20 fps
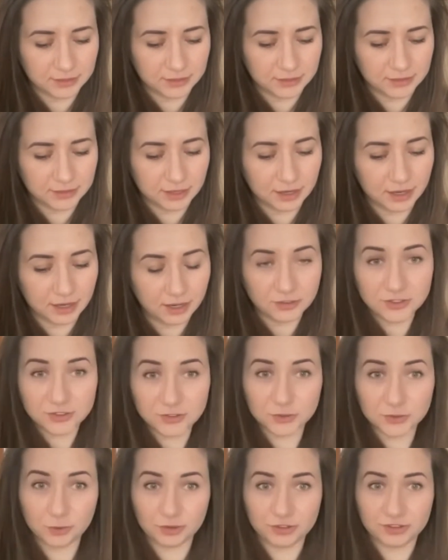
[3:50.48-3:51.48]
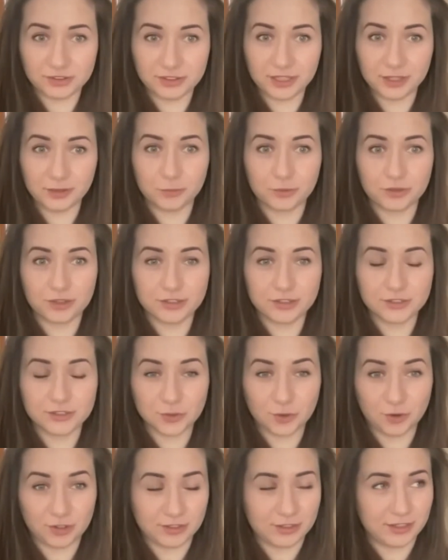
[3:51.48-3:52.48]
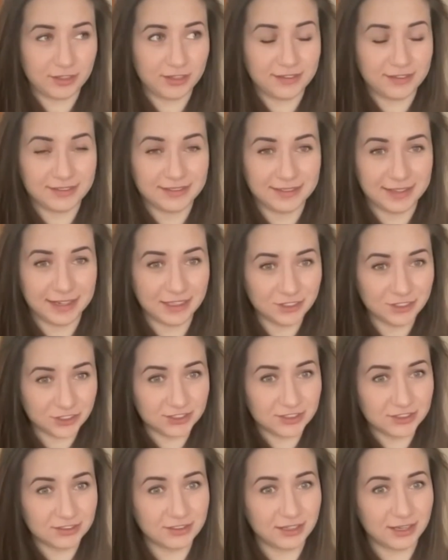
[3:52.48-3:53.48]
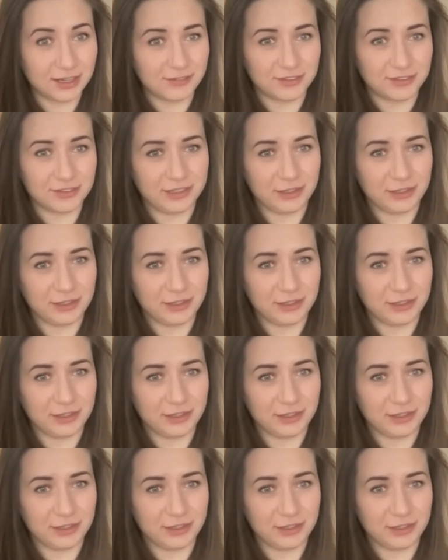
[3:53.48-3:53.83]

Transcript: how this whole thing works on a national level,